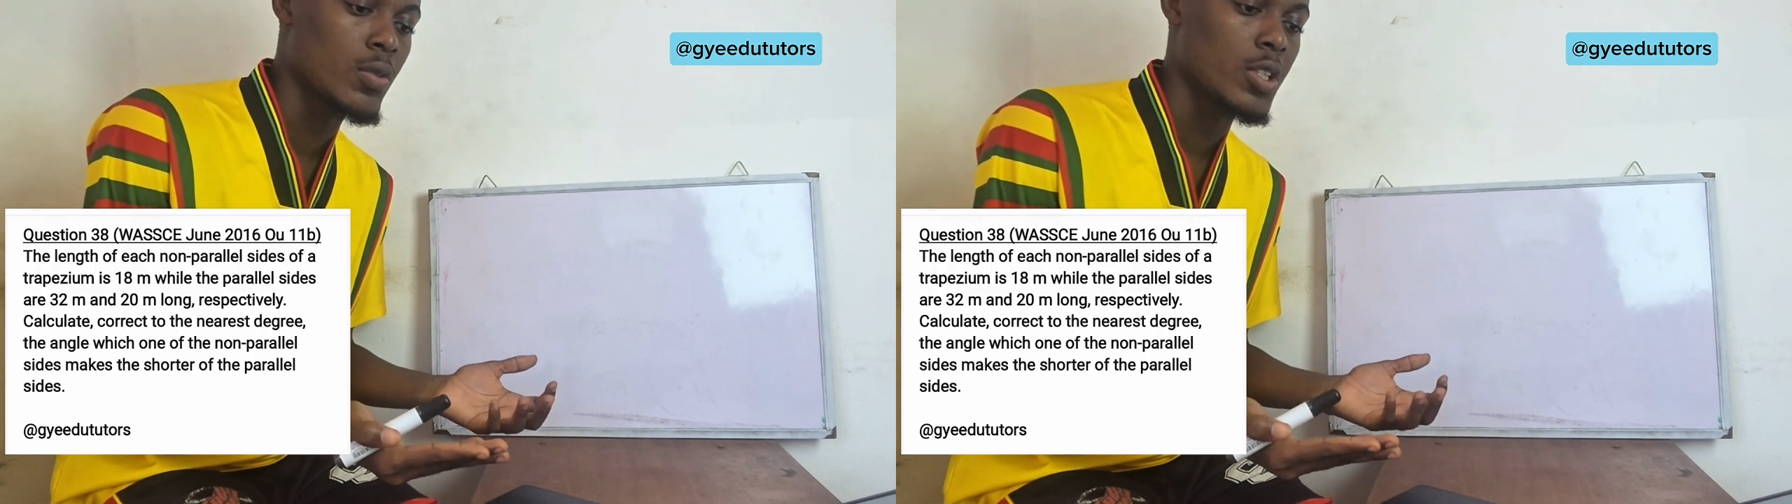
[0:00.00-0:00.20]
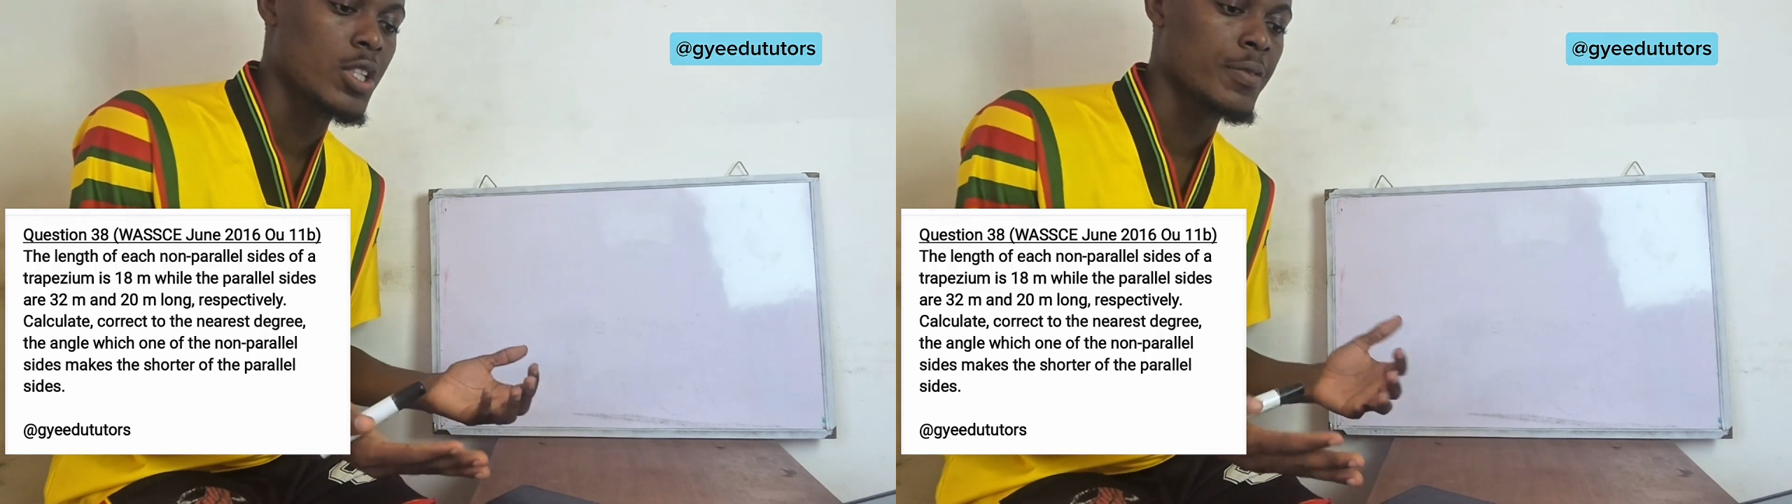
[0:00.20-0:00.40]

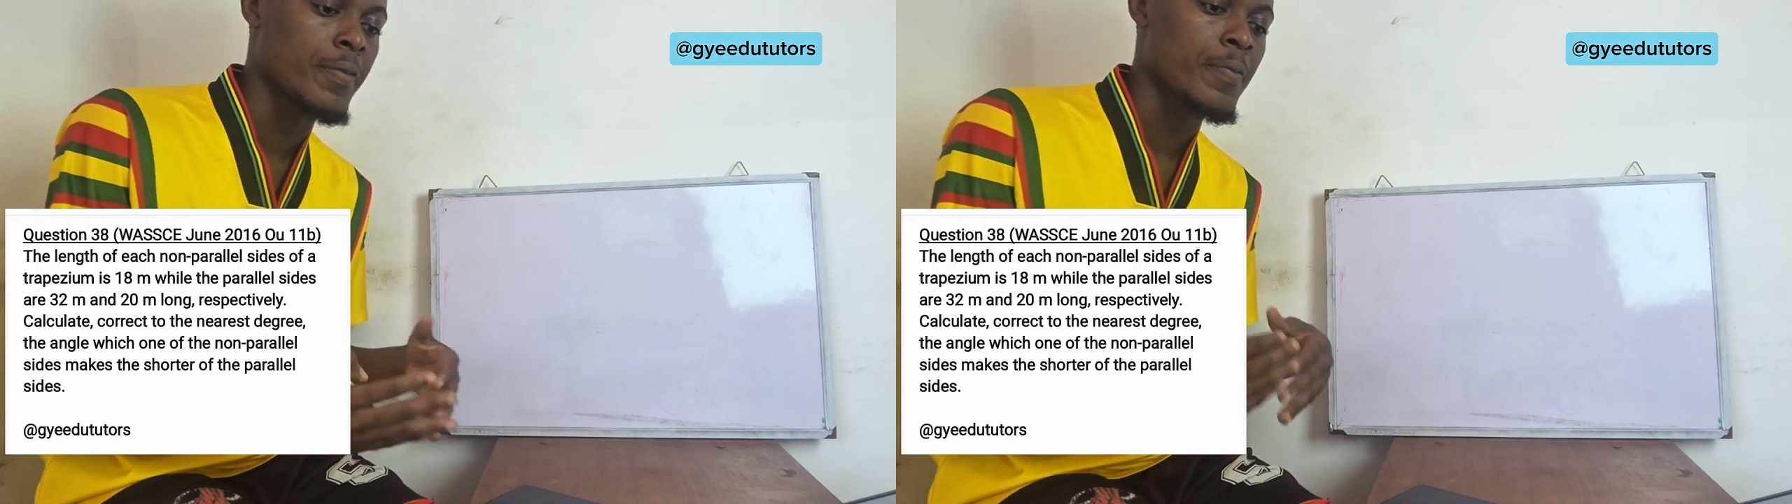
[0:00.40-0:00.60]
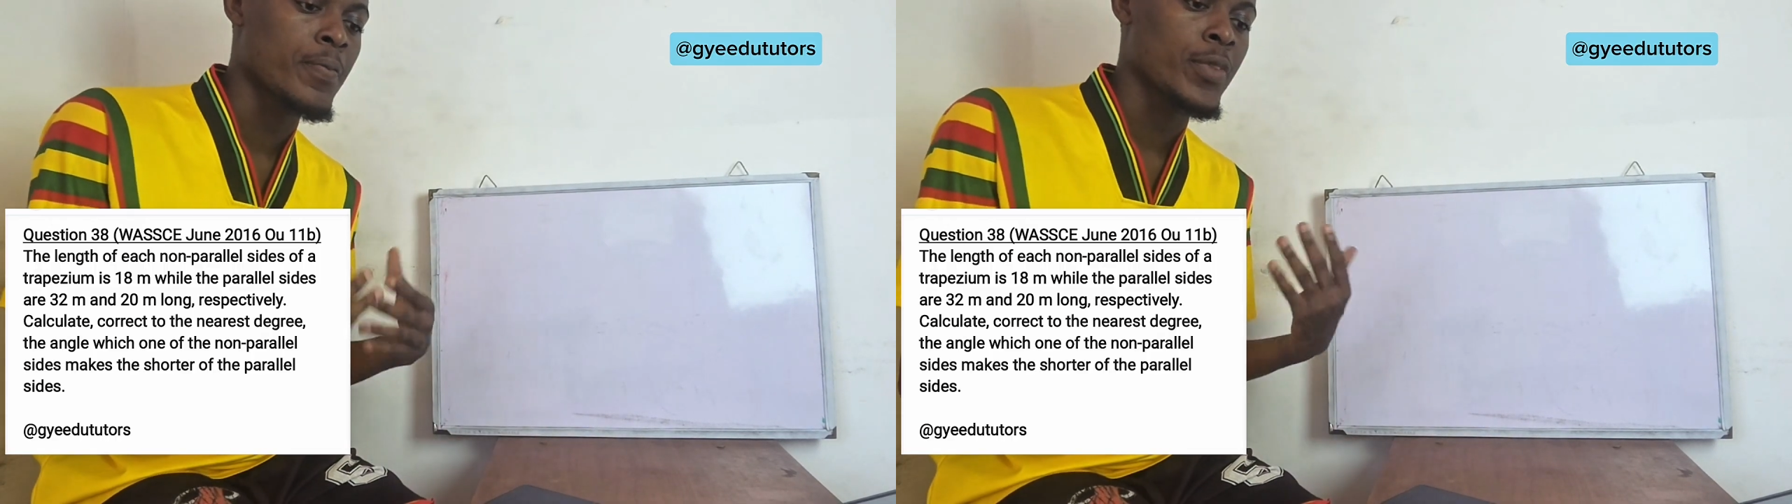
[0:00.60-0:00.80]
Okay,
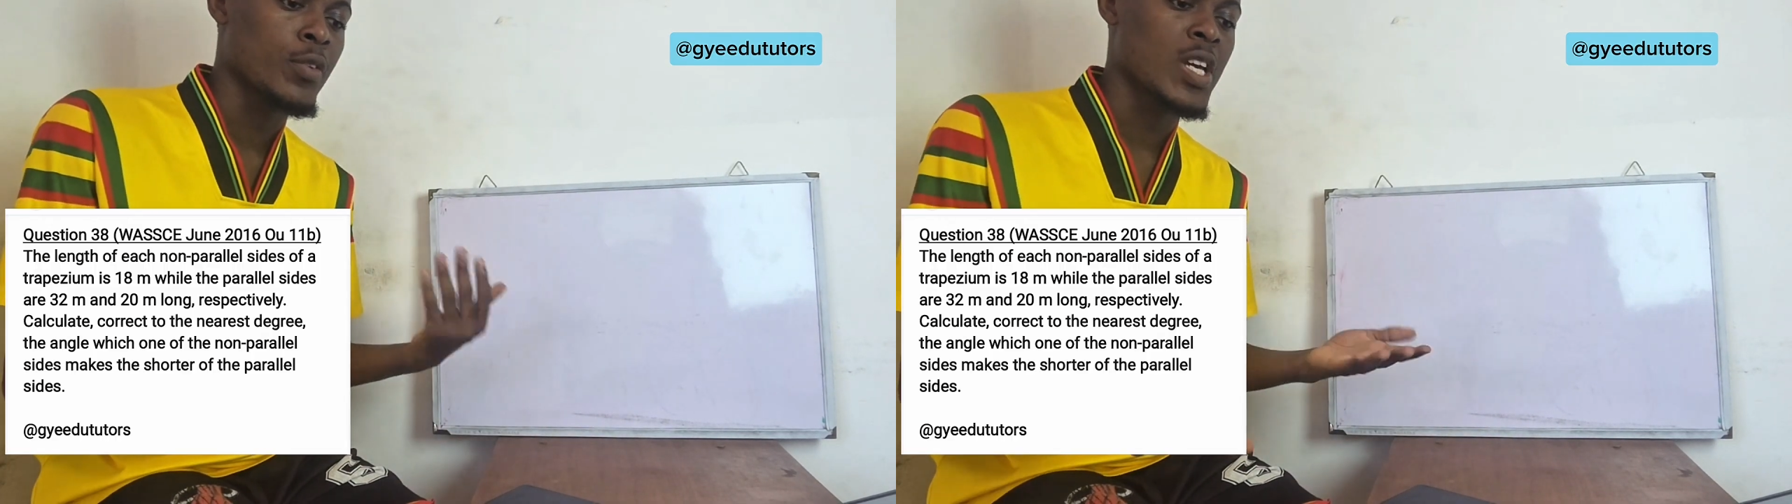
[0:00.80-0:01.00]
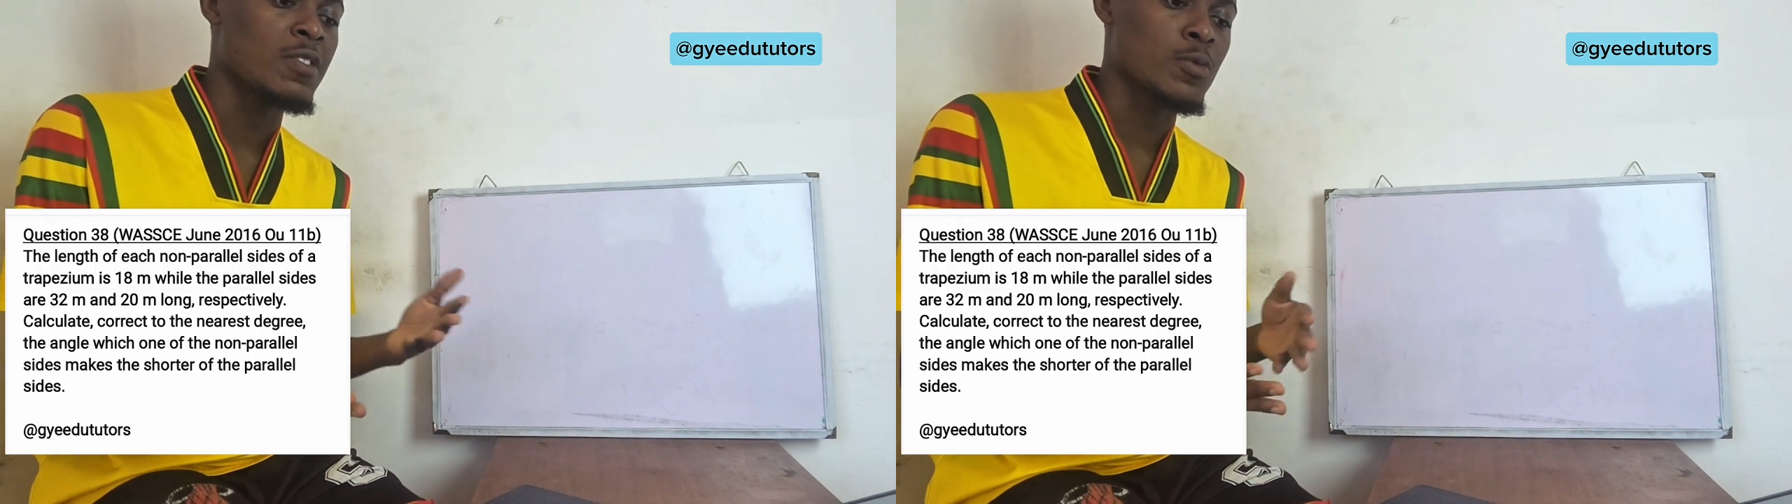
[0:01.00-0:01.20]

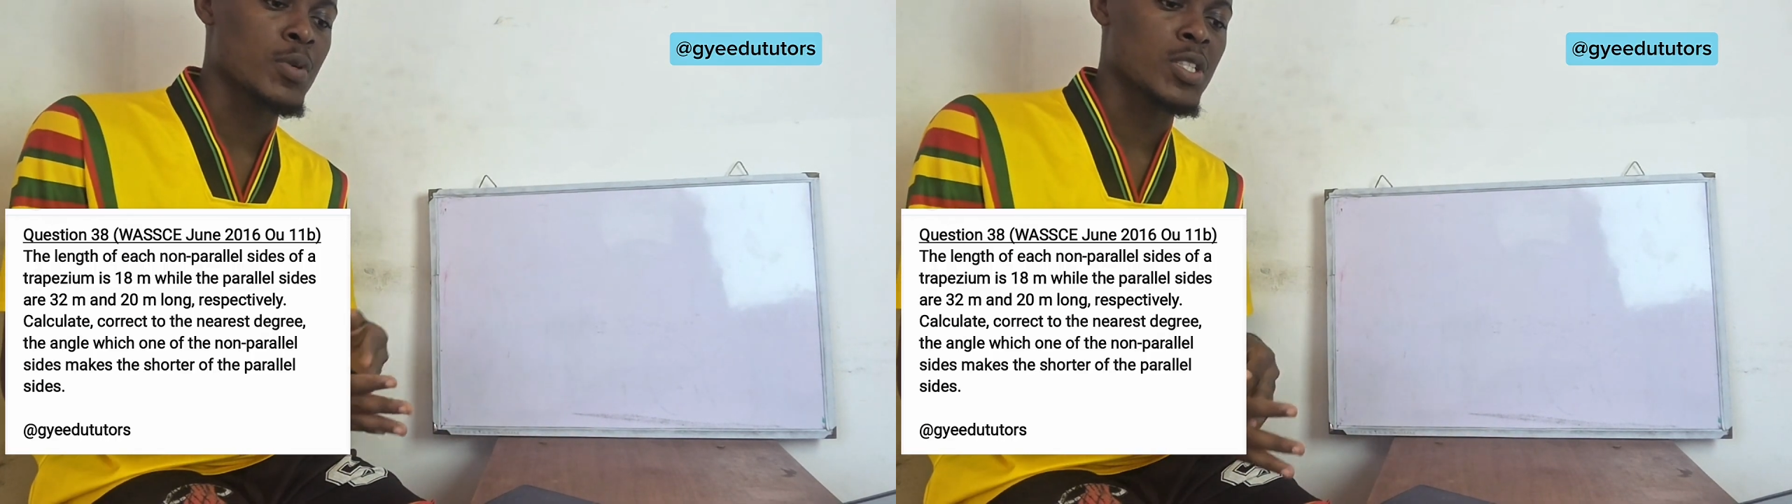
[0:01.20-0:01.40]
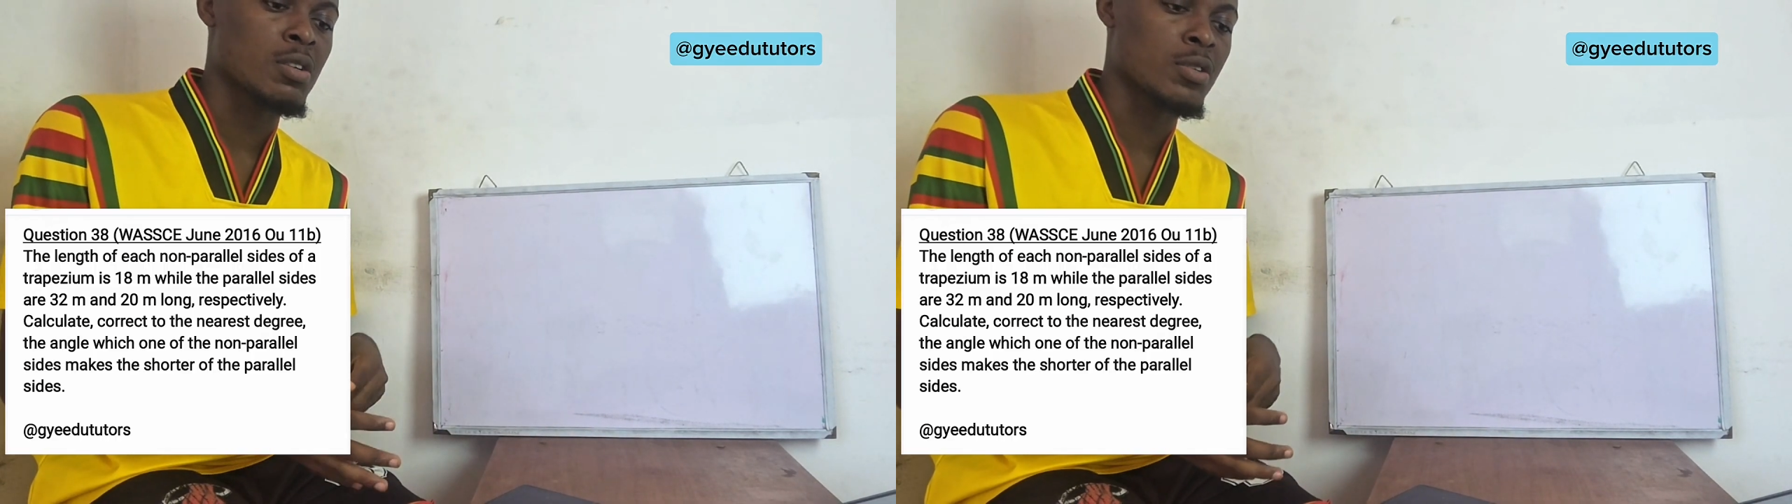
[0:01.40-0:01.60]
you have to
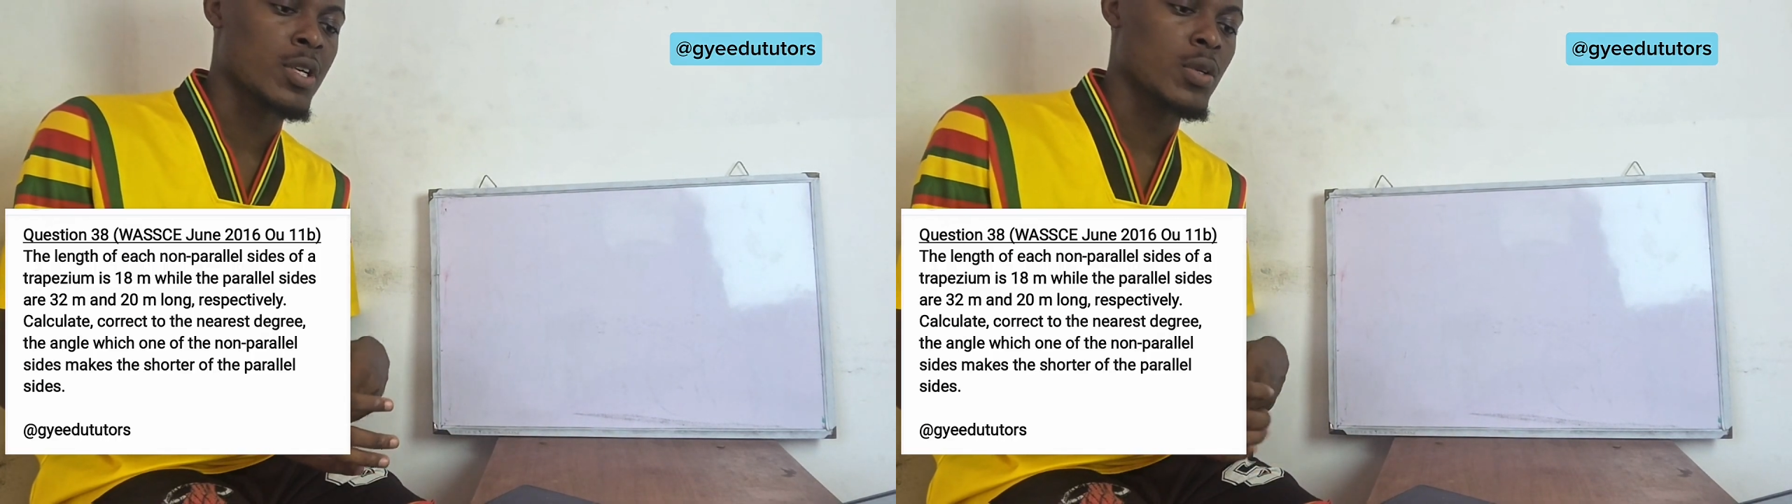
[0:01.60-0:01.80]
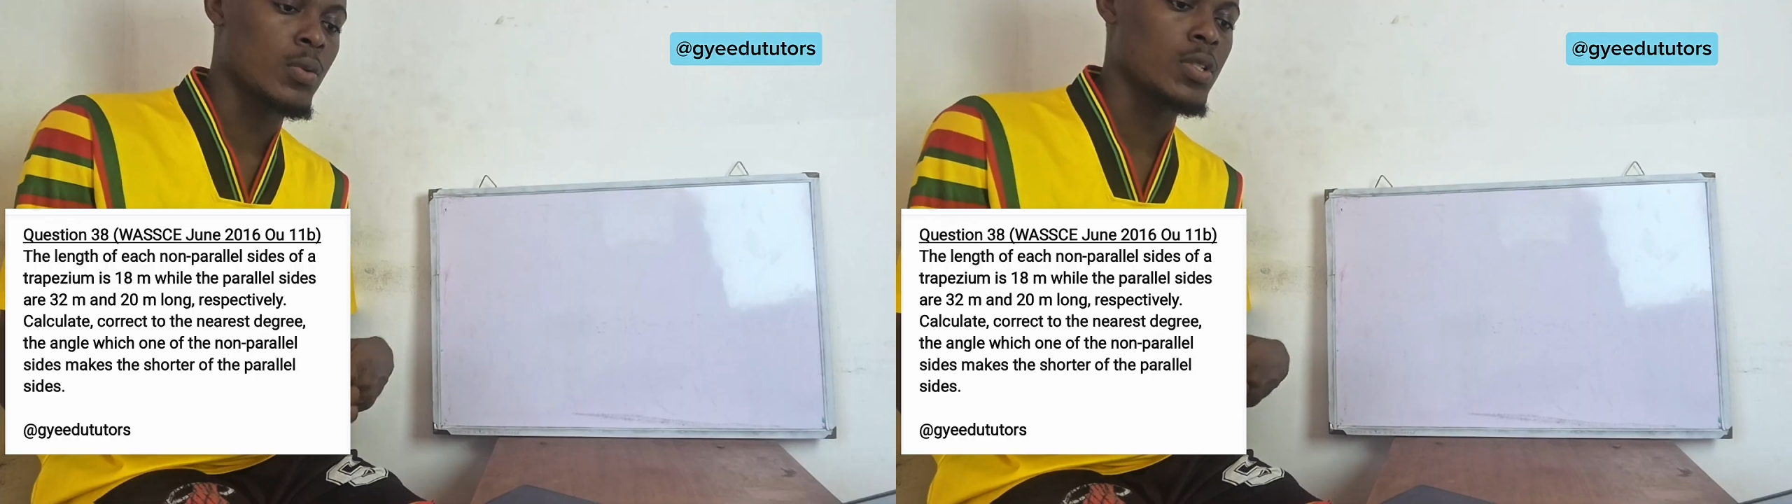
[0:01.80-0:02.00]
picture what you are
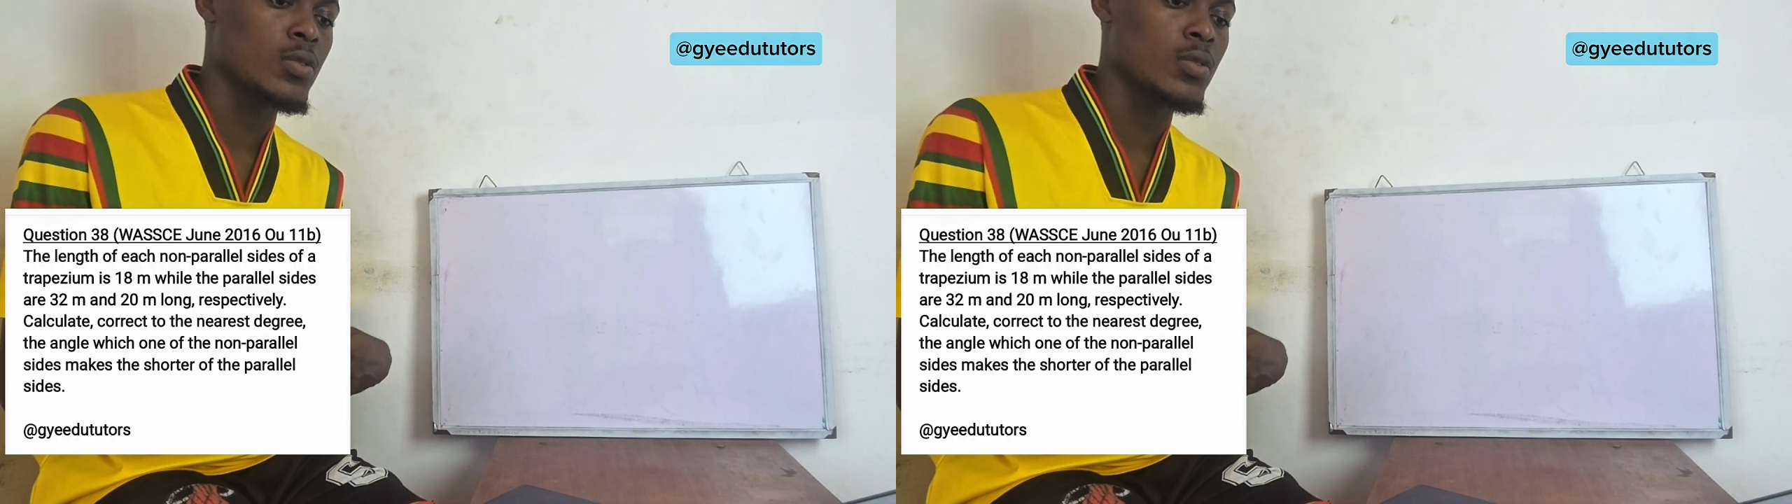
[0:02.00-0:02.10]
doing.